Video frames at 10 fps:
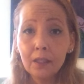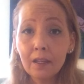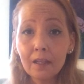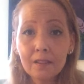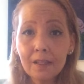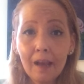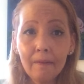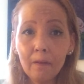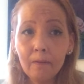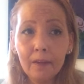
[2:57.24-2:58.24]
He doesn't
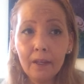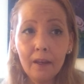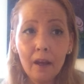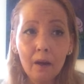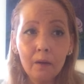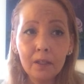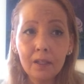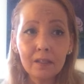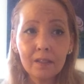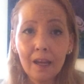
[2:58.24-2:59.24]
have a video. He
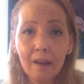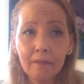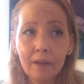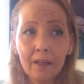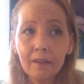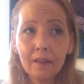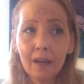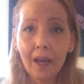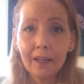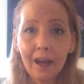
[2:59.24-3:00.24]
doesn't have
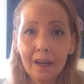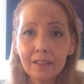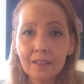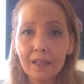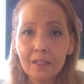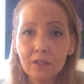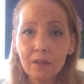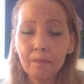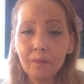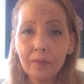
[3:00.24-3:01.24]
anything. I can't say to.